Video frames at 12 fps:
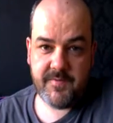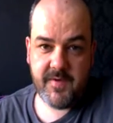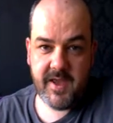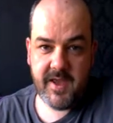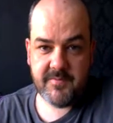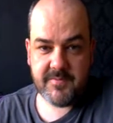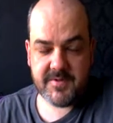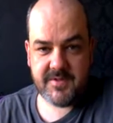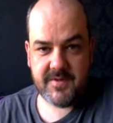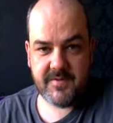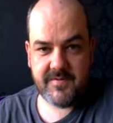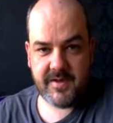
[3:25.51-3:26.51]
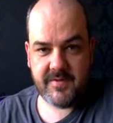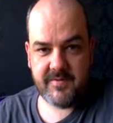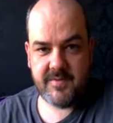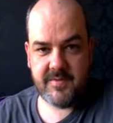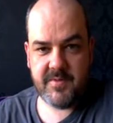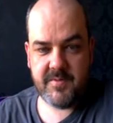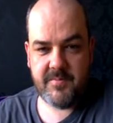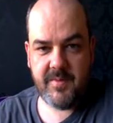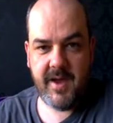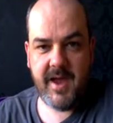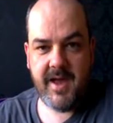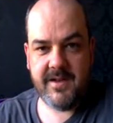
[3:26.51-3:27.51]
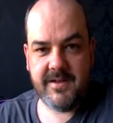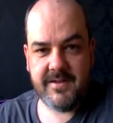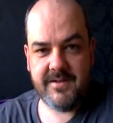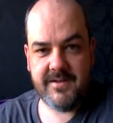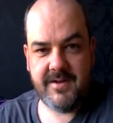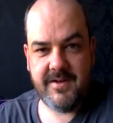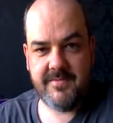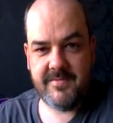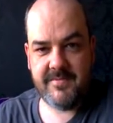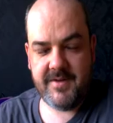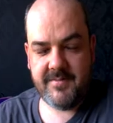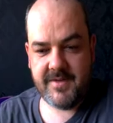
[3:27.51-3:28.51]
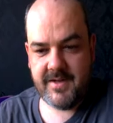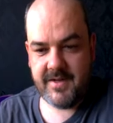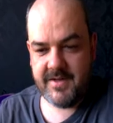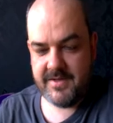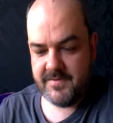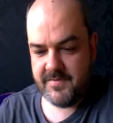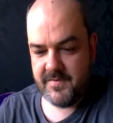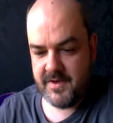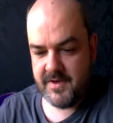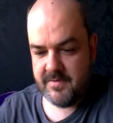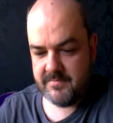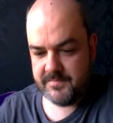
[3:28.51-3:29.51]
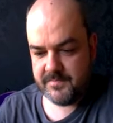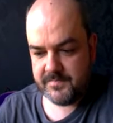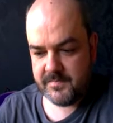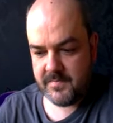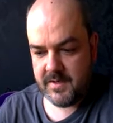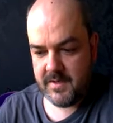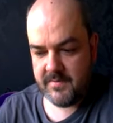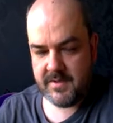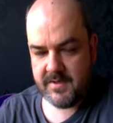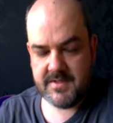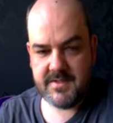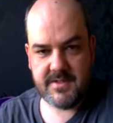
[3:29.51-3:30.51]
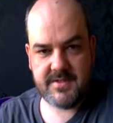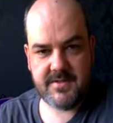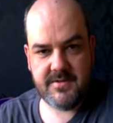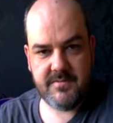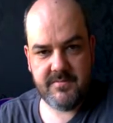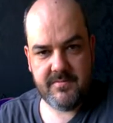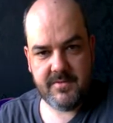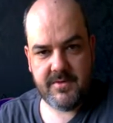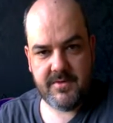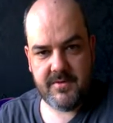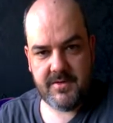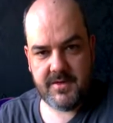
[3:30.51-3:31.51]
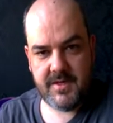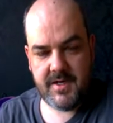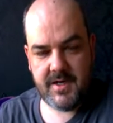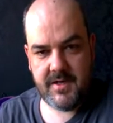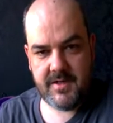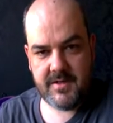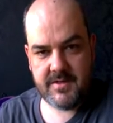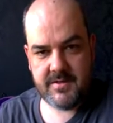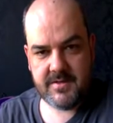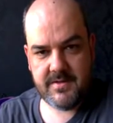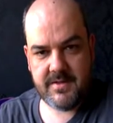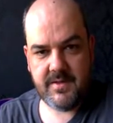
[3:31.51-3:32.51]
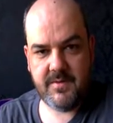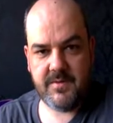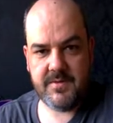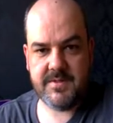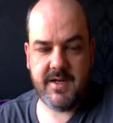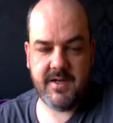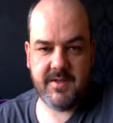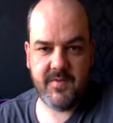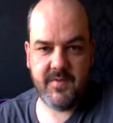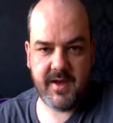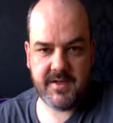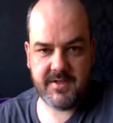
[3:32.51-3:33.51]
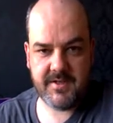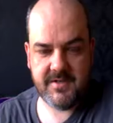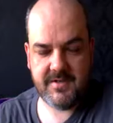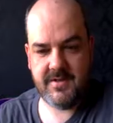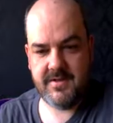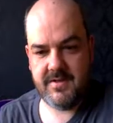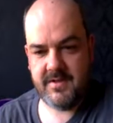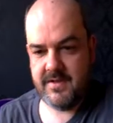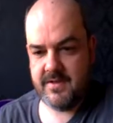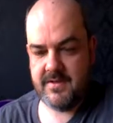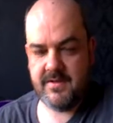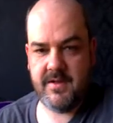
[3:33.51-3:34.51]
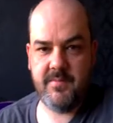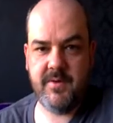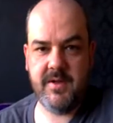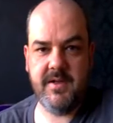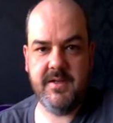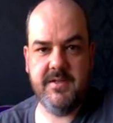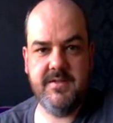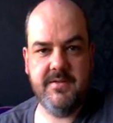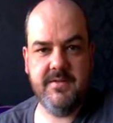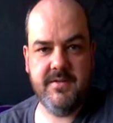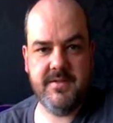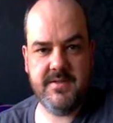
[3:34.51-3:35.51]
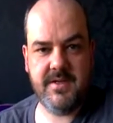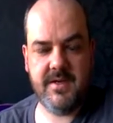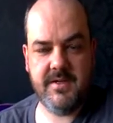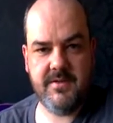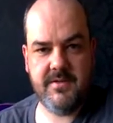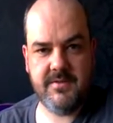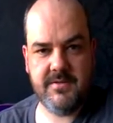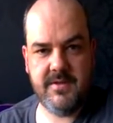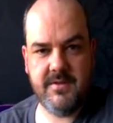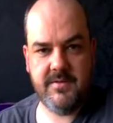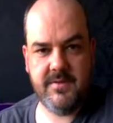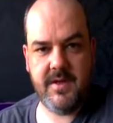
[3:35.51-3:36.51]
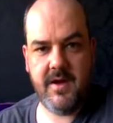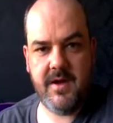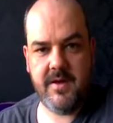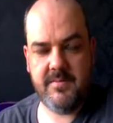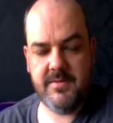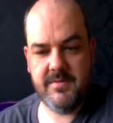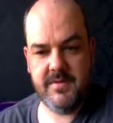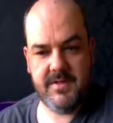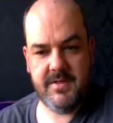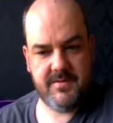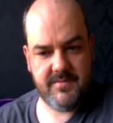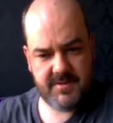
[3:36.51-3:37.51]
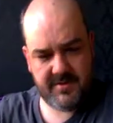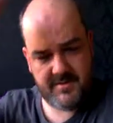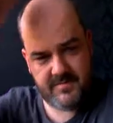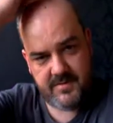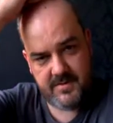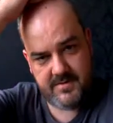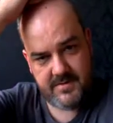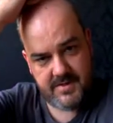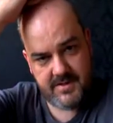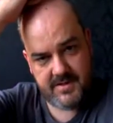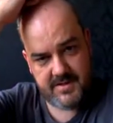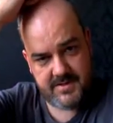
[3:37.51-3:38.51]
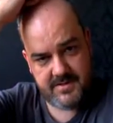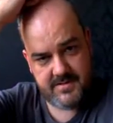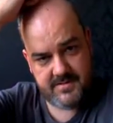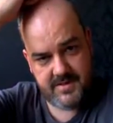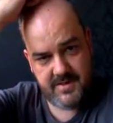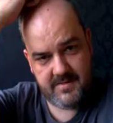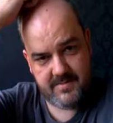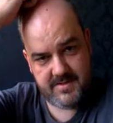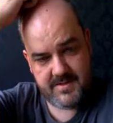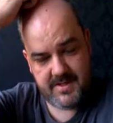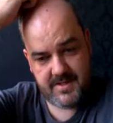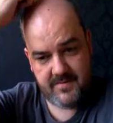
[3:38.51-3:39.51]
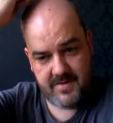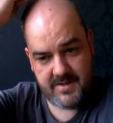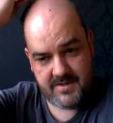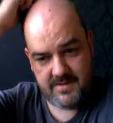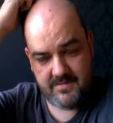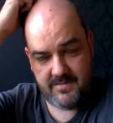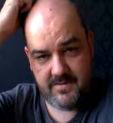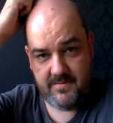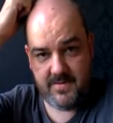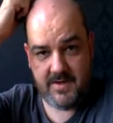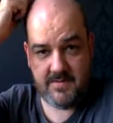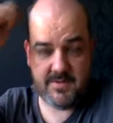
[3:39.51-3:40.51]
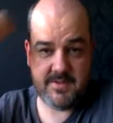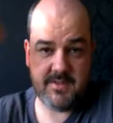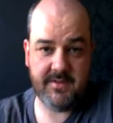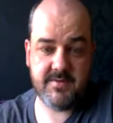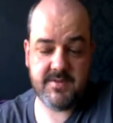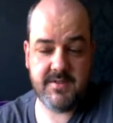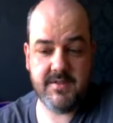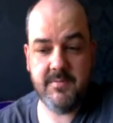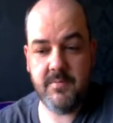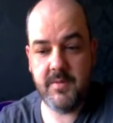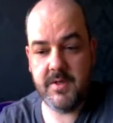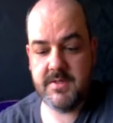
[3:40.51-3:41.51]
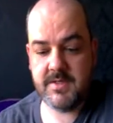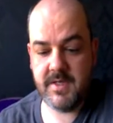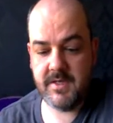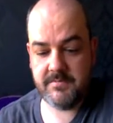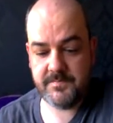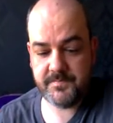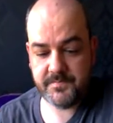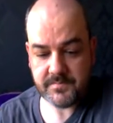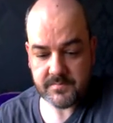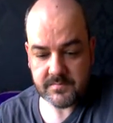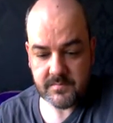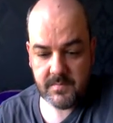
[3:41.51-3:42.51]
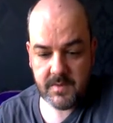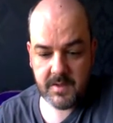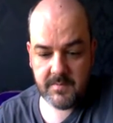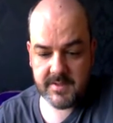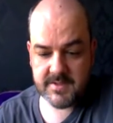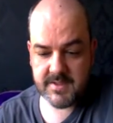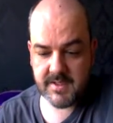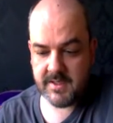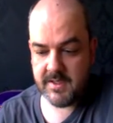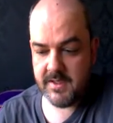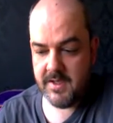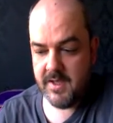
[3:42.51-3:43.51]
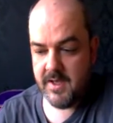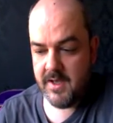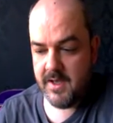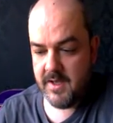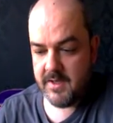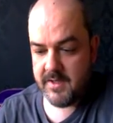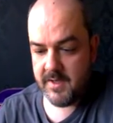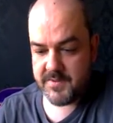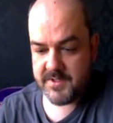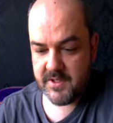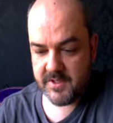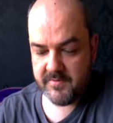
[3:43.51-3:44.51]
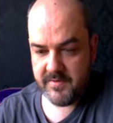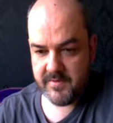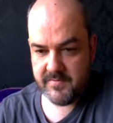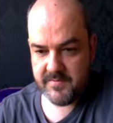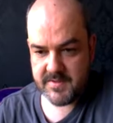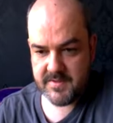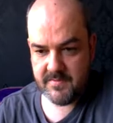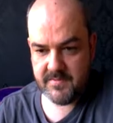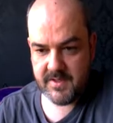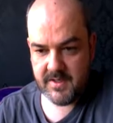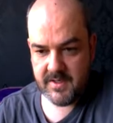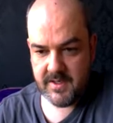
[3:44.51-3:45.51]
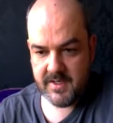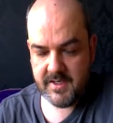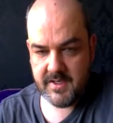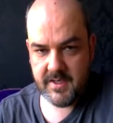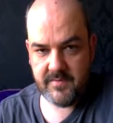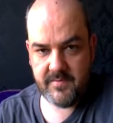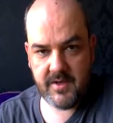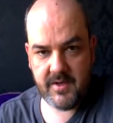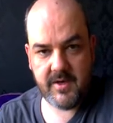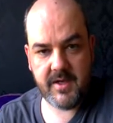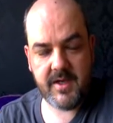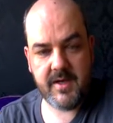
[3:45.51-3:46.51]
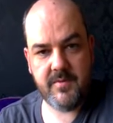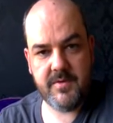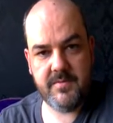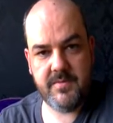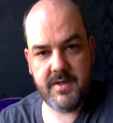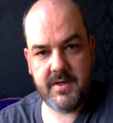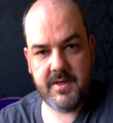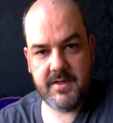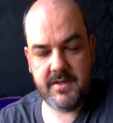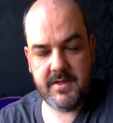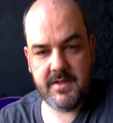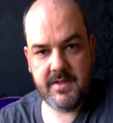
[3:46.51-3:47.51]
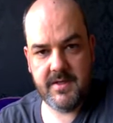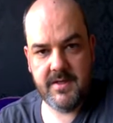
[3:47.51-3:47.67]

fame should effectively be banned. I'm, I'm a kind of, um, I've got this system called uh, Equal Satisfaction, and uh, I'll put a link to this site called Kuan Hub, which you can follow the links to Equal Satisfaction if, if anybody's interested. But um, basically, the upshot of it for something like uh, vlogging would be I'd uh,